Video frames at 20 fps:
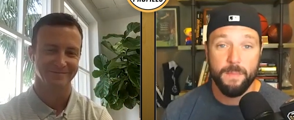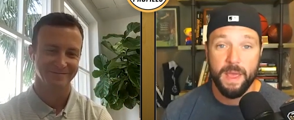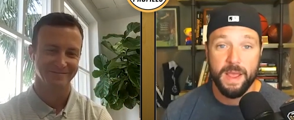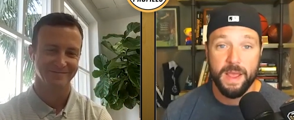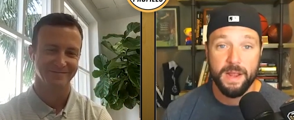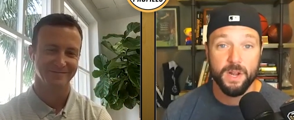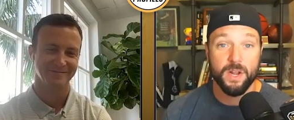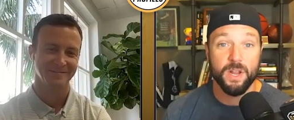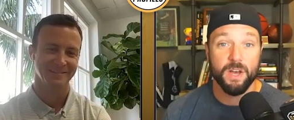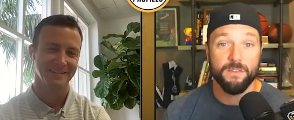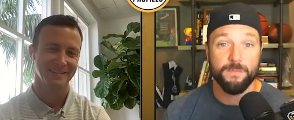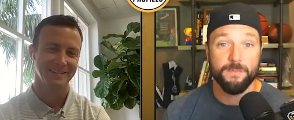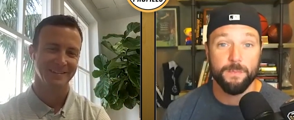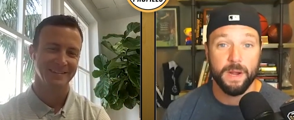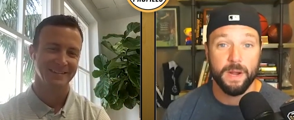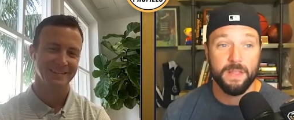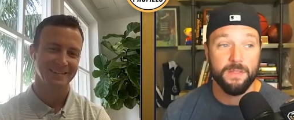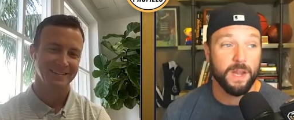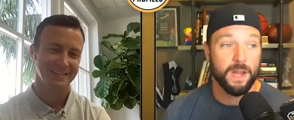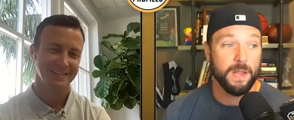Speaker 1: made enough money
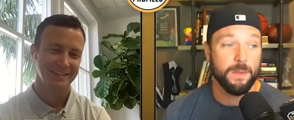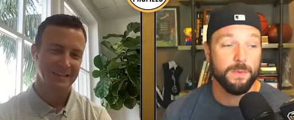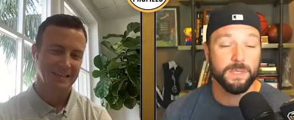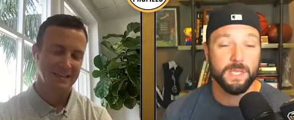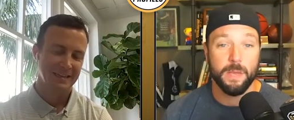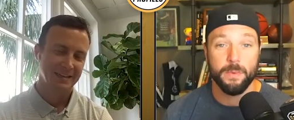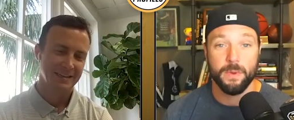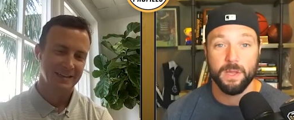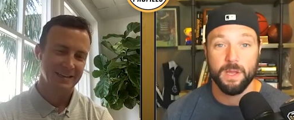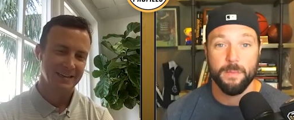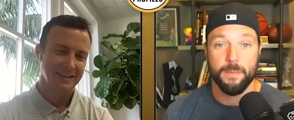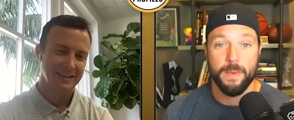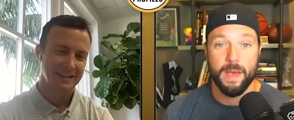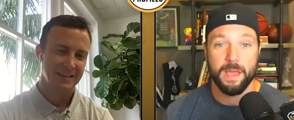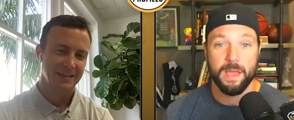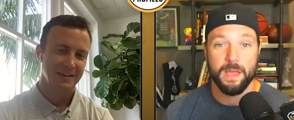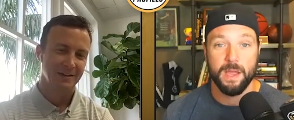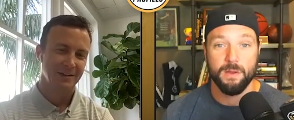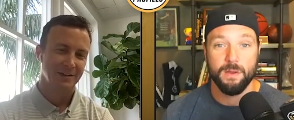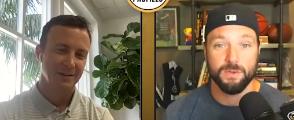that he was able to come back
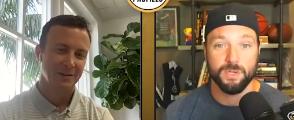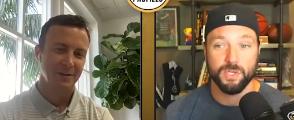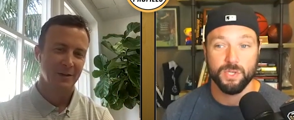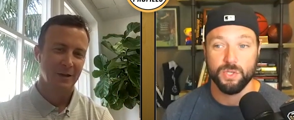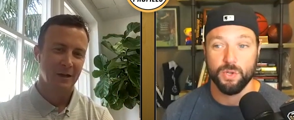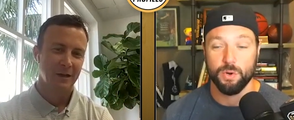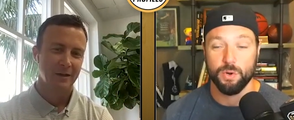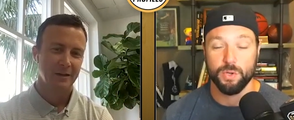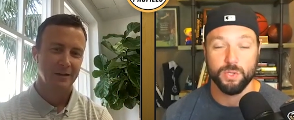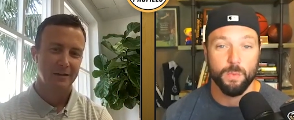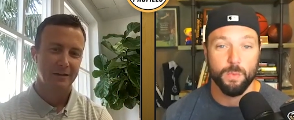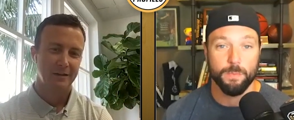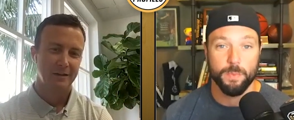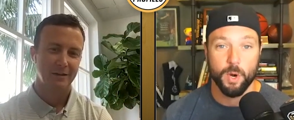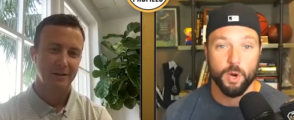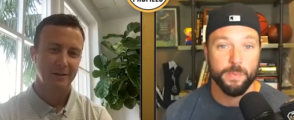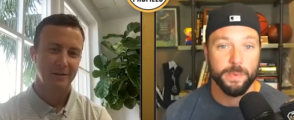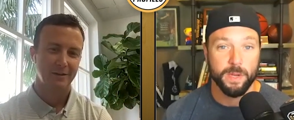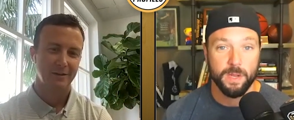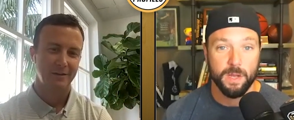here and just start his own
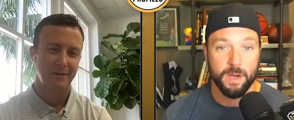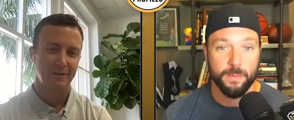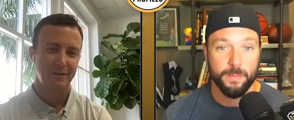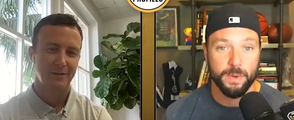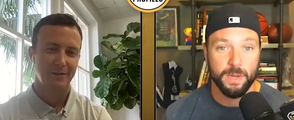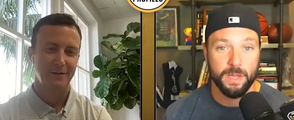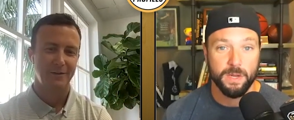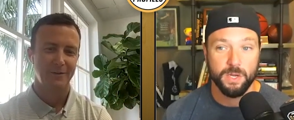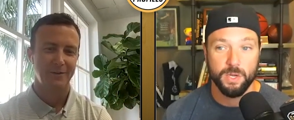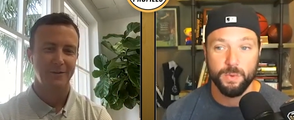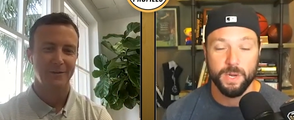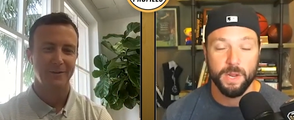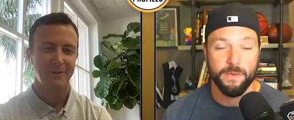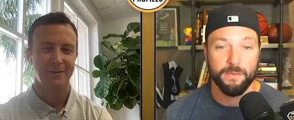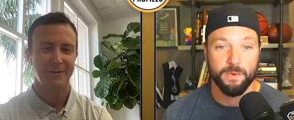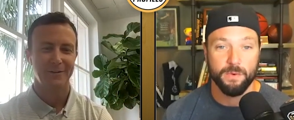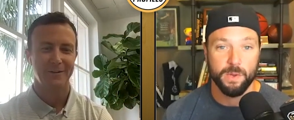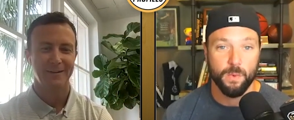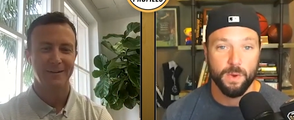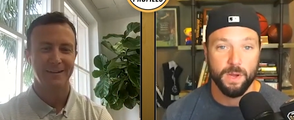bourbon company and do whatever
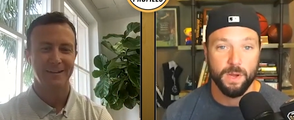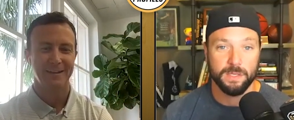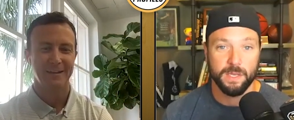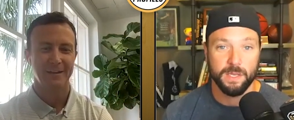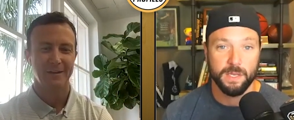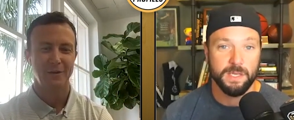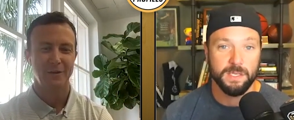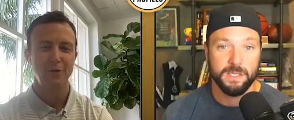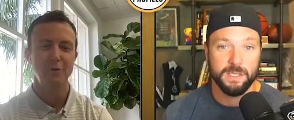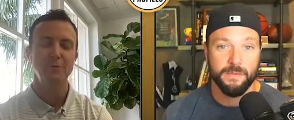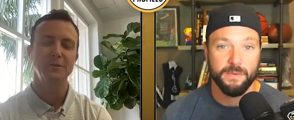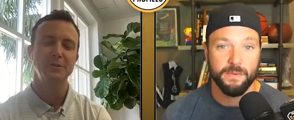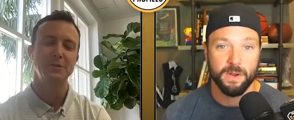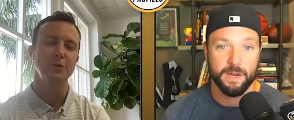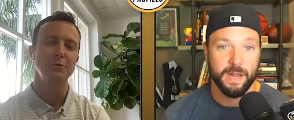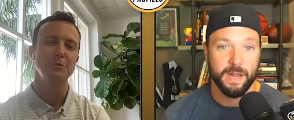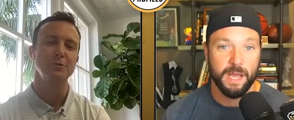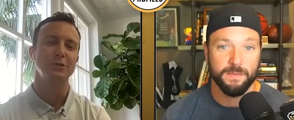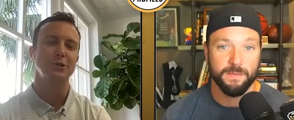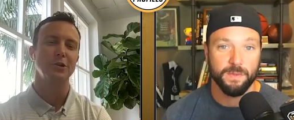he wants. Like he's never going to
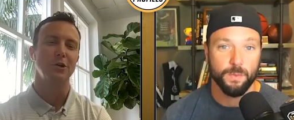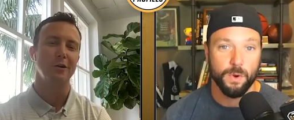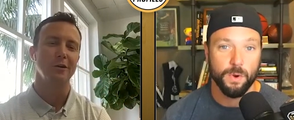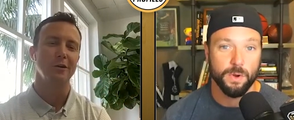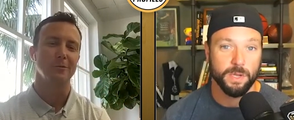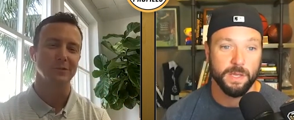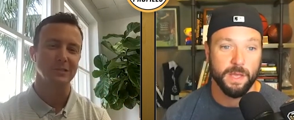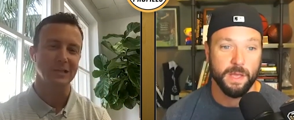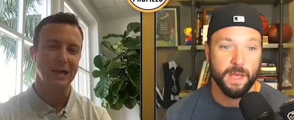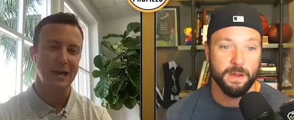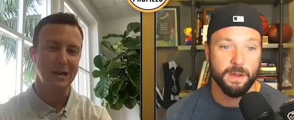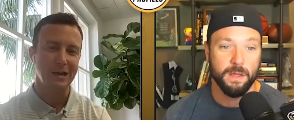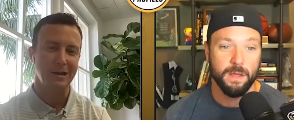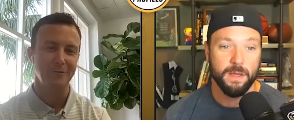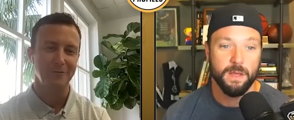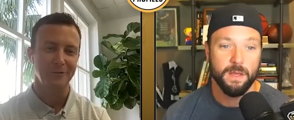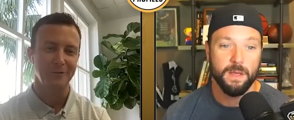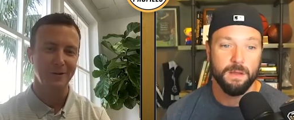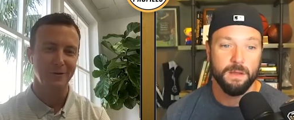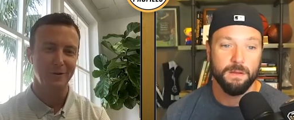have to work again.
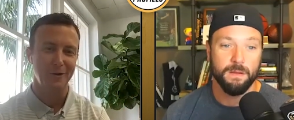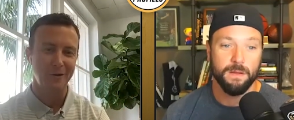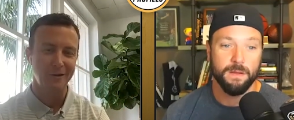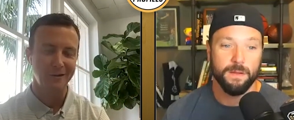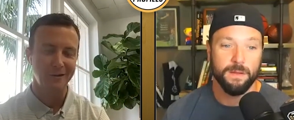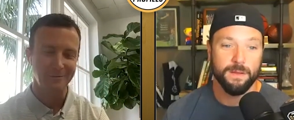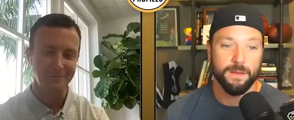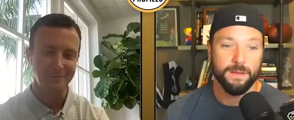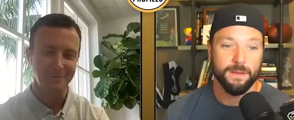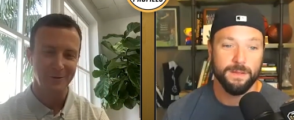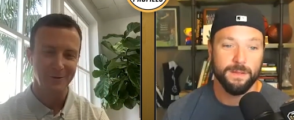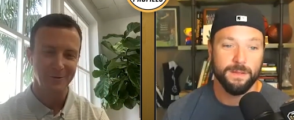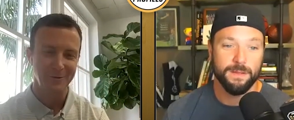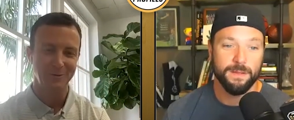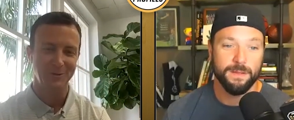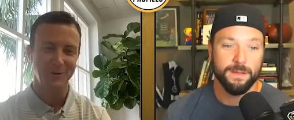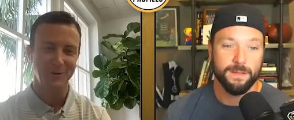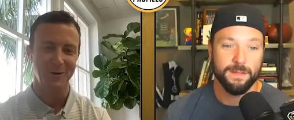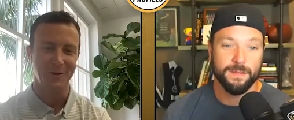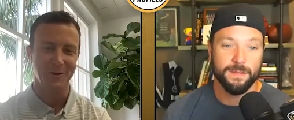
Speaker 2: Over there guarding him?
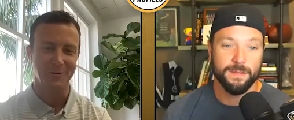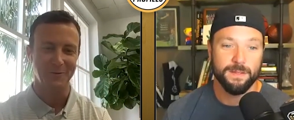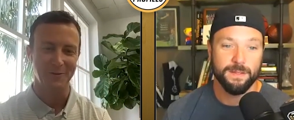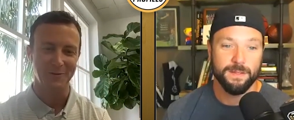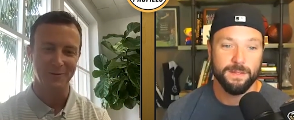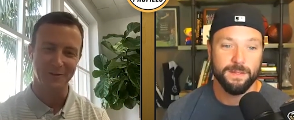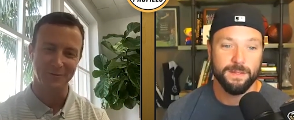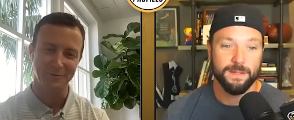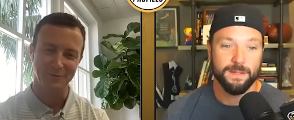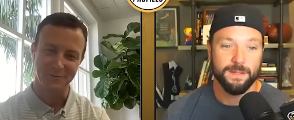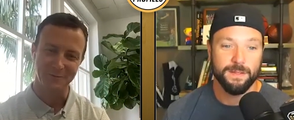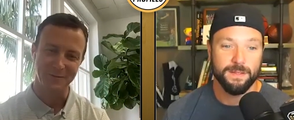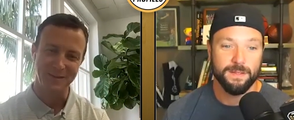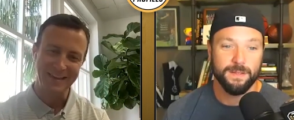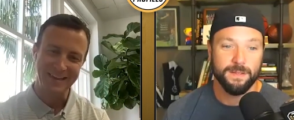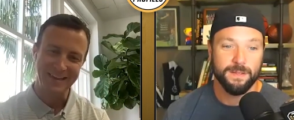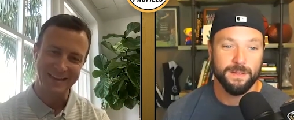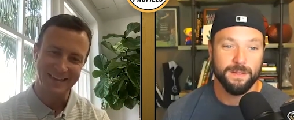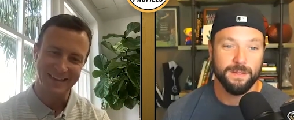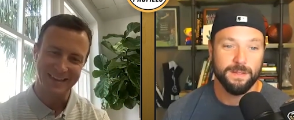Who's guarding him over there? Was it
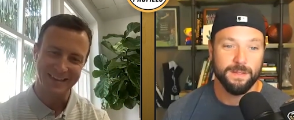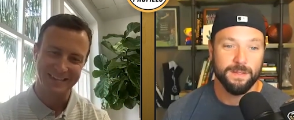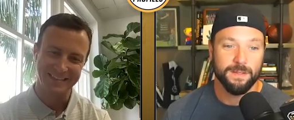me?